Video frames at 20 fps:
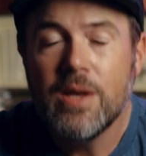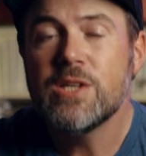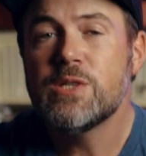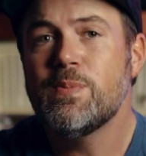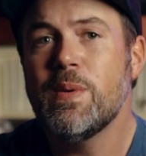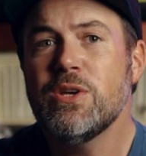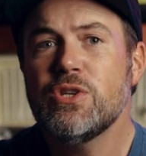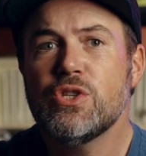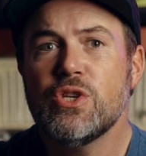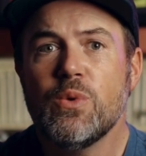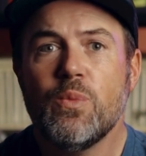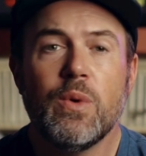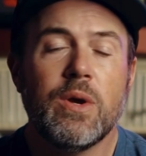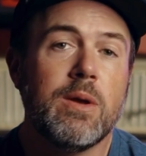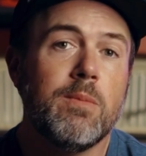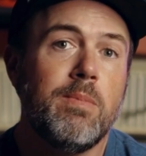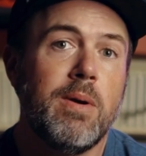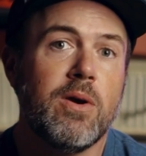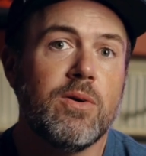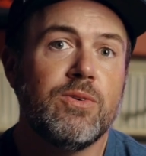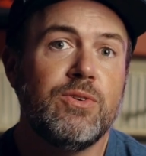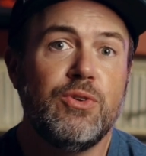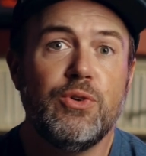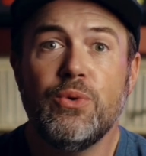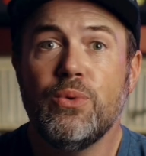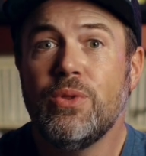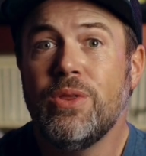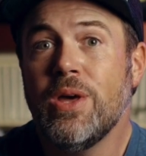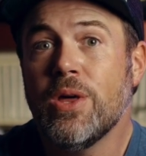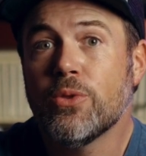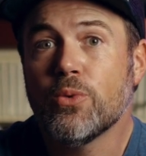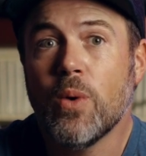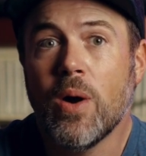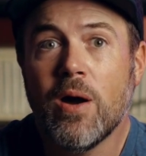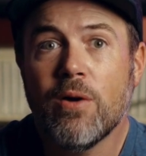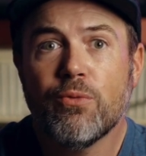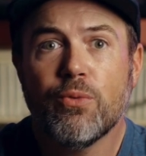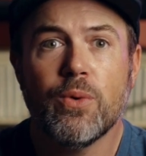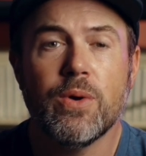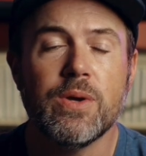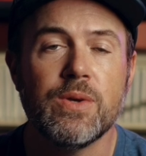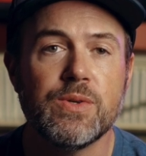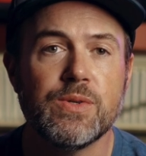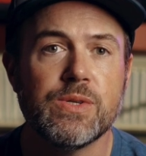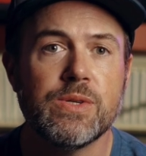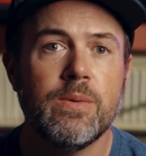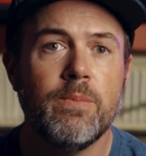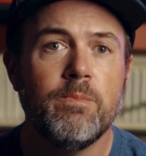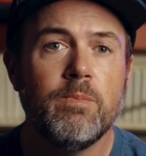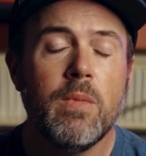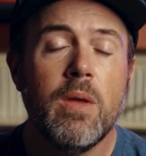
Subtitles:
especially when compared to the other offerings.